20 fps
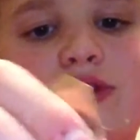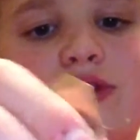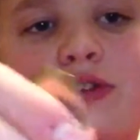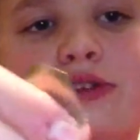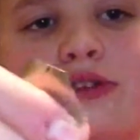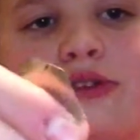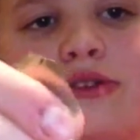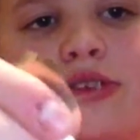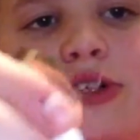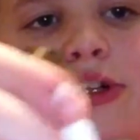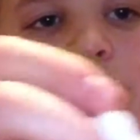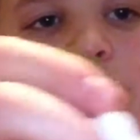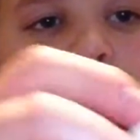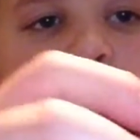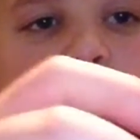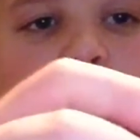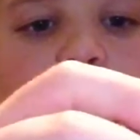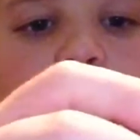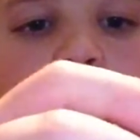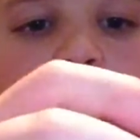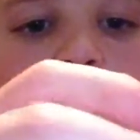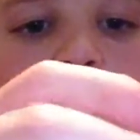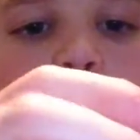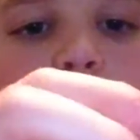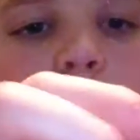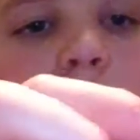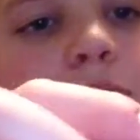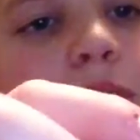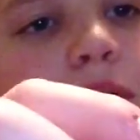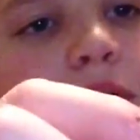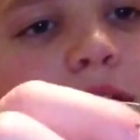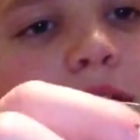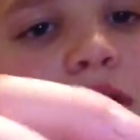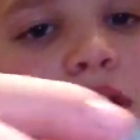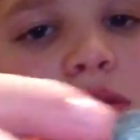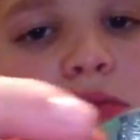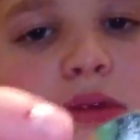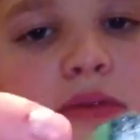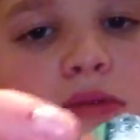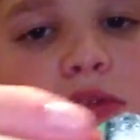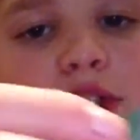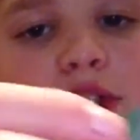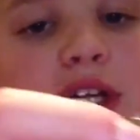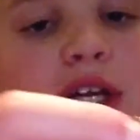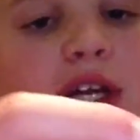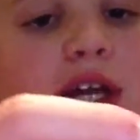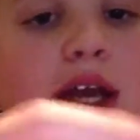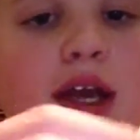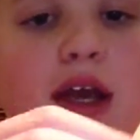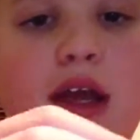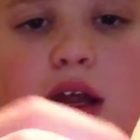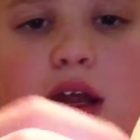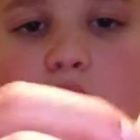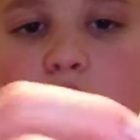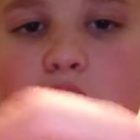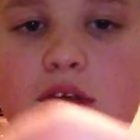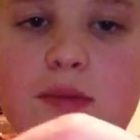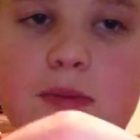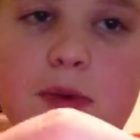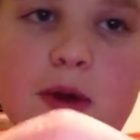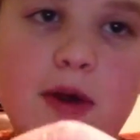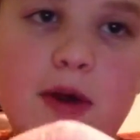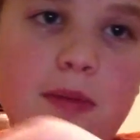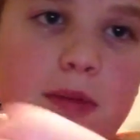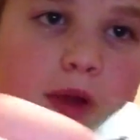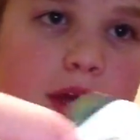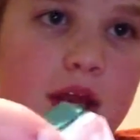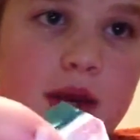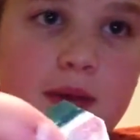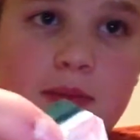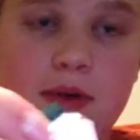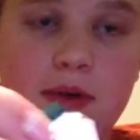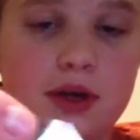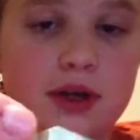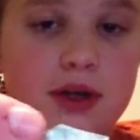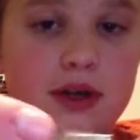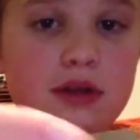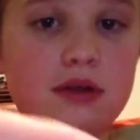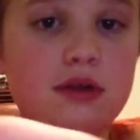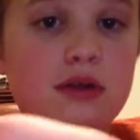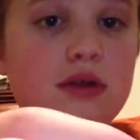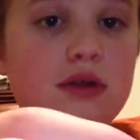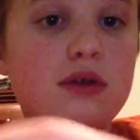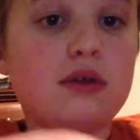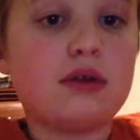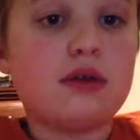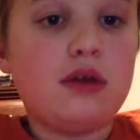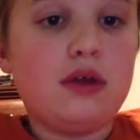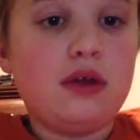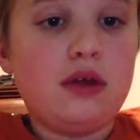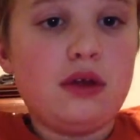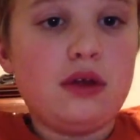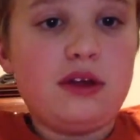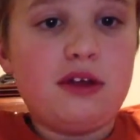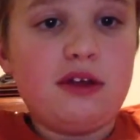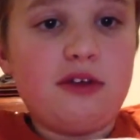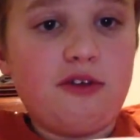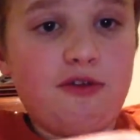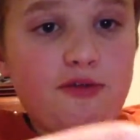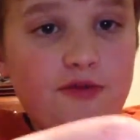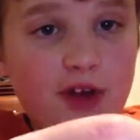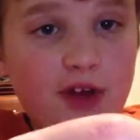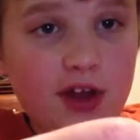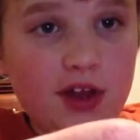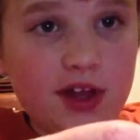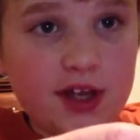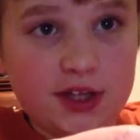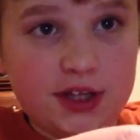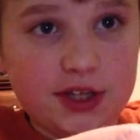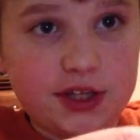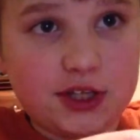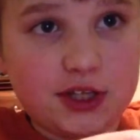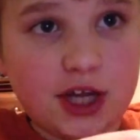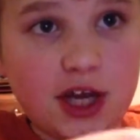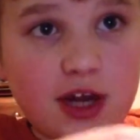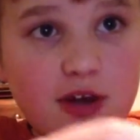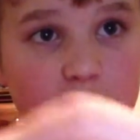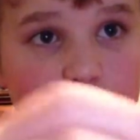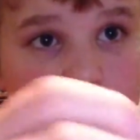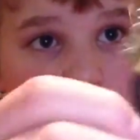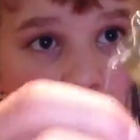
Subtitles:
Threw a switchblade swim jig and a spinnerbait, but felt like the chatterbait